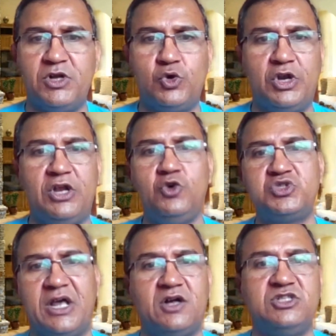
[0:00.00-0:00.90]
to reduce
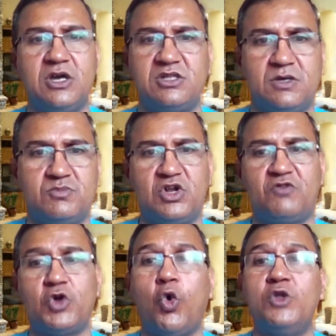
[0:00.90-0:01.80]
the energy consumption of
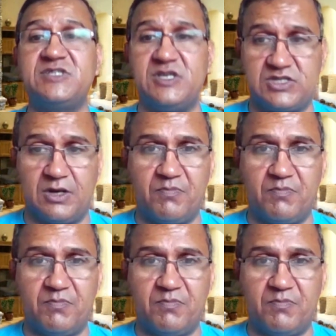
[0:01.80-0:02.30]
the whole system.